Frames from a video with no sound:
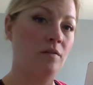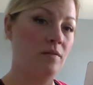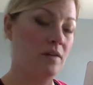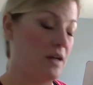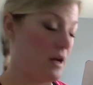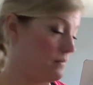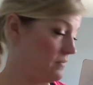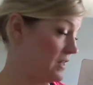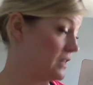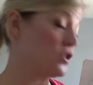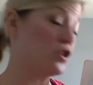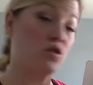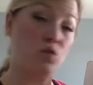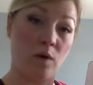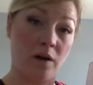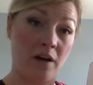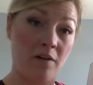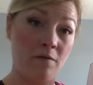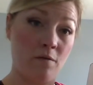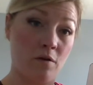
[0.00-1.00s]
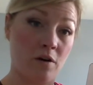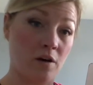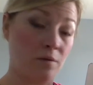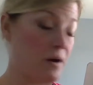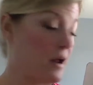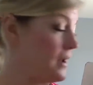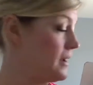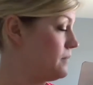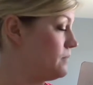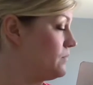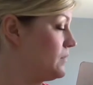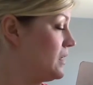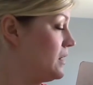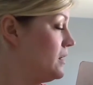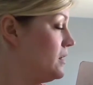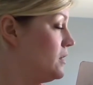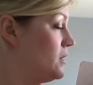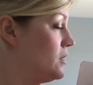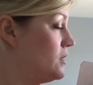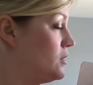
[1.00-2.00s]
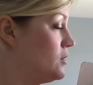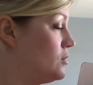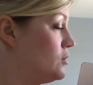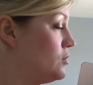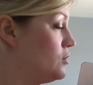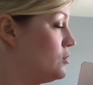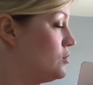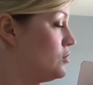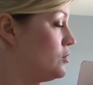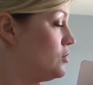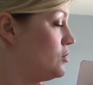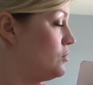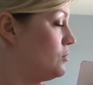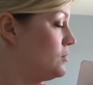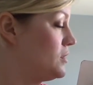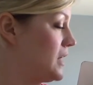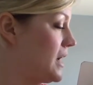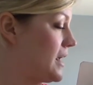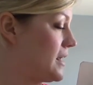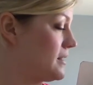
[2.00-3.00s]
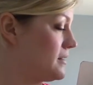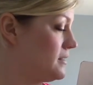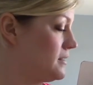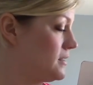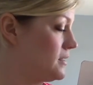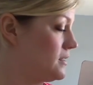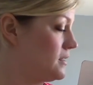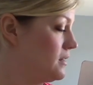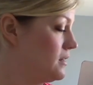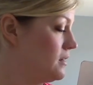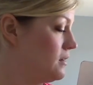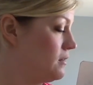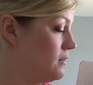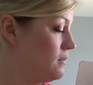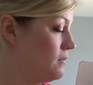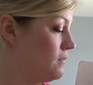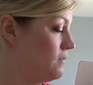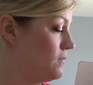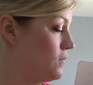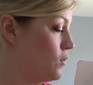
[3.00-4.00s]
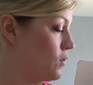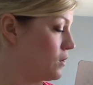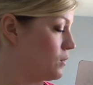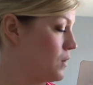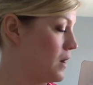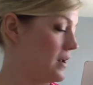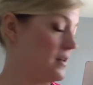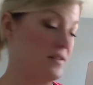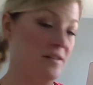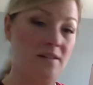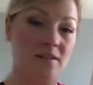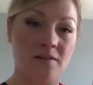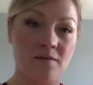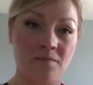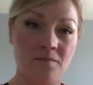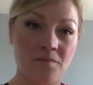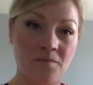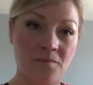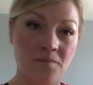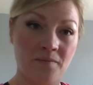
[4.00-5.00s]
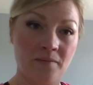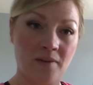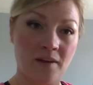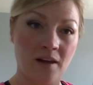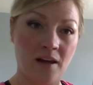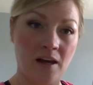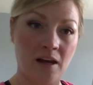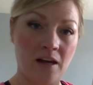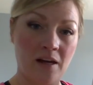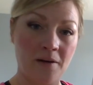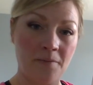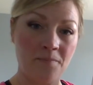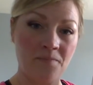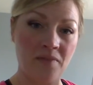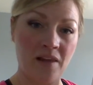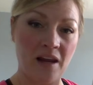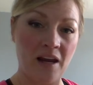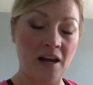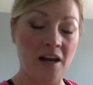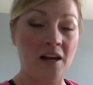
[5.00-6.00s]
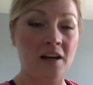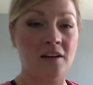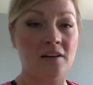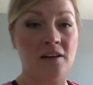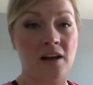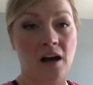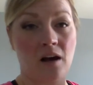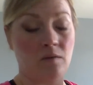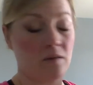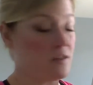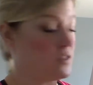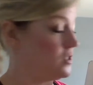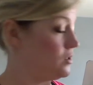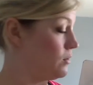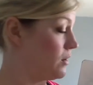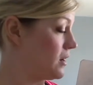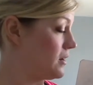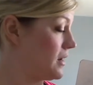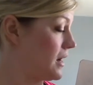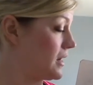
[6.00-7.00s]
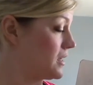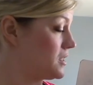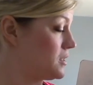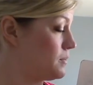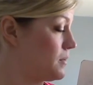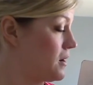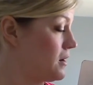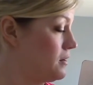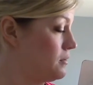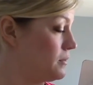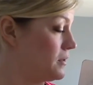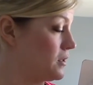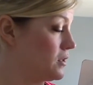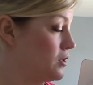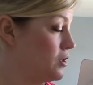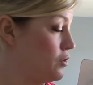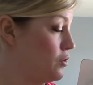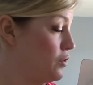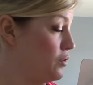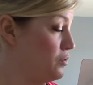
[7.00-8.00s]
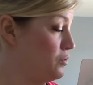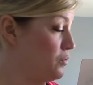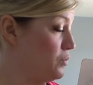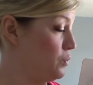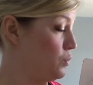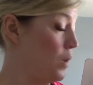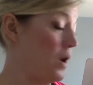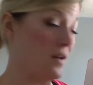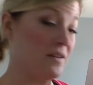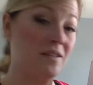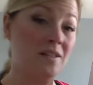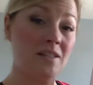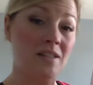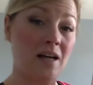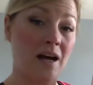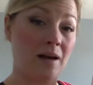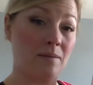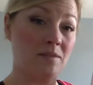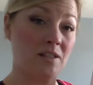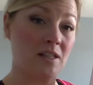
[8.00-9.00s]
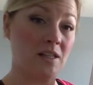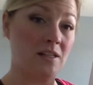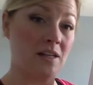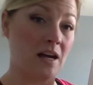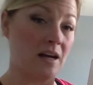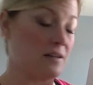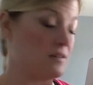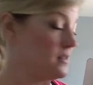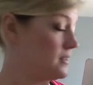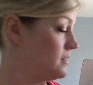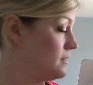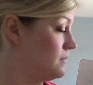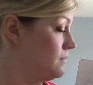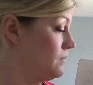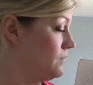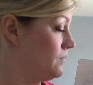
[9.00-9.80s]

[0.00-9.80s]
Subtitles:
Yep, that's 24, right? 2 tens, 4 ones. Okay. Now let's do our next part. We're going to do ones times the tens.